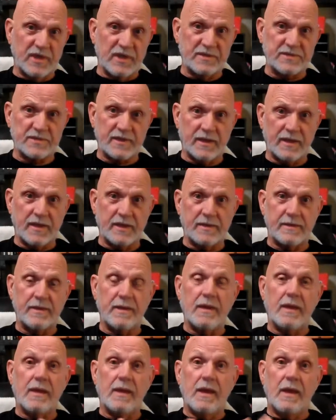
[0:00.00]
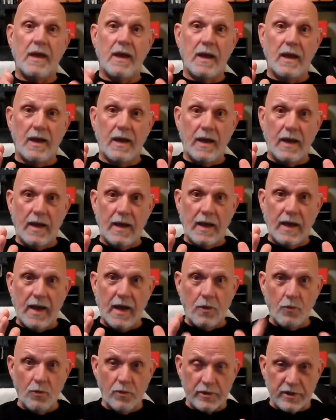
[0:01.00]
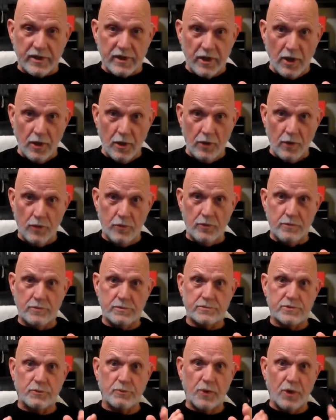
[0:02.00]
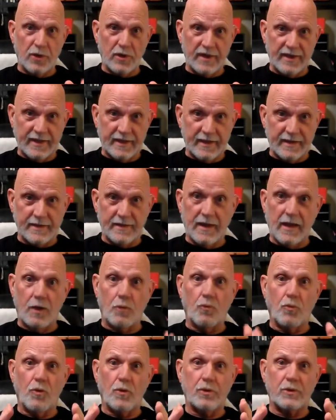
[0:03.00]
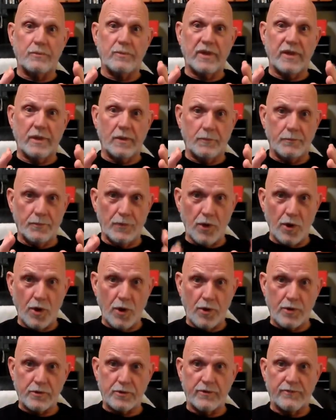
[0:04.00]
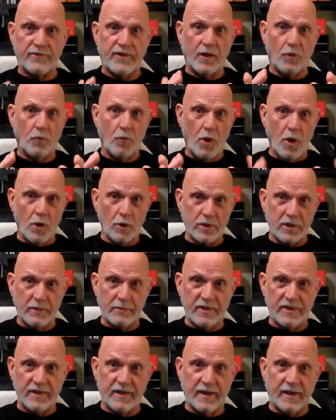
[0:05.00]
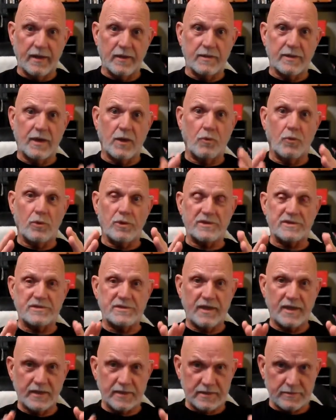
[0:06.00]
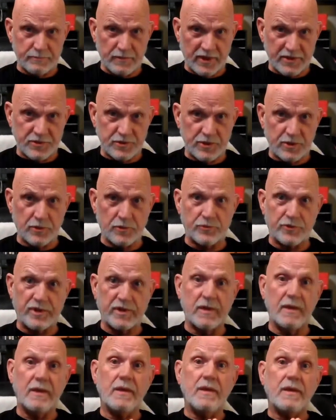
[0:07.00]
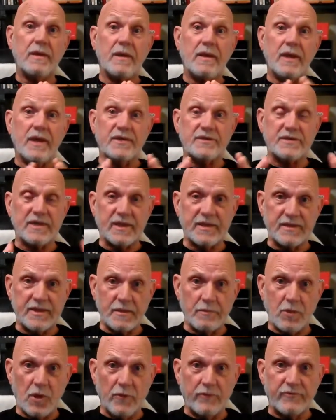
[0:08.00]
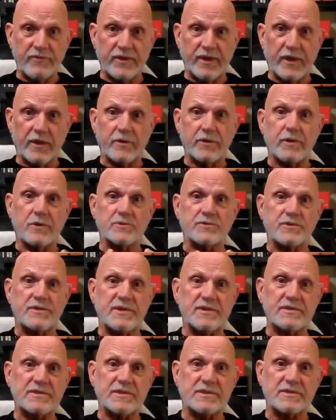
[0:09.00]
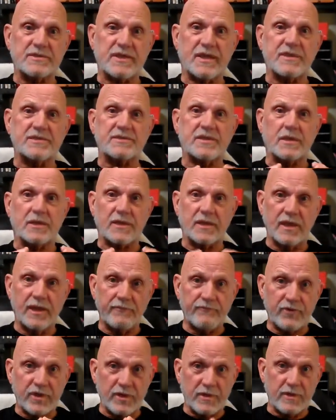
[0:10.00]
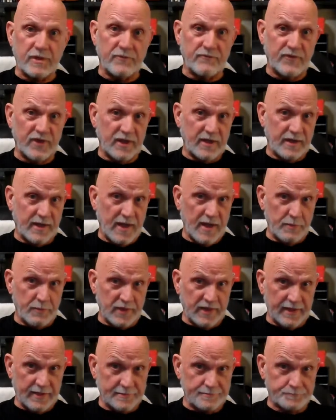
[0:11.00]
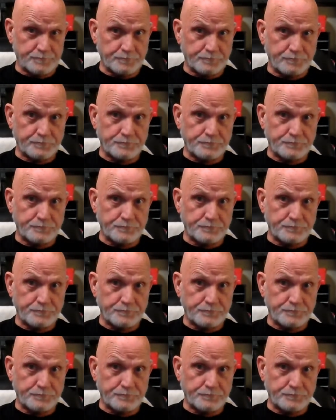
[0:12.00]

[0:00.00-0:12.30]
He said, I want to go to Berlin. I want to be a part of that wall coming down. I want to take my children and take them over there because this is a significant event happening.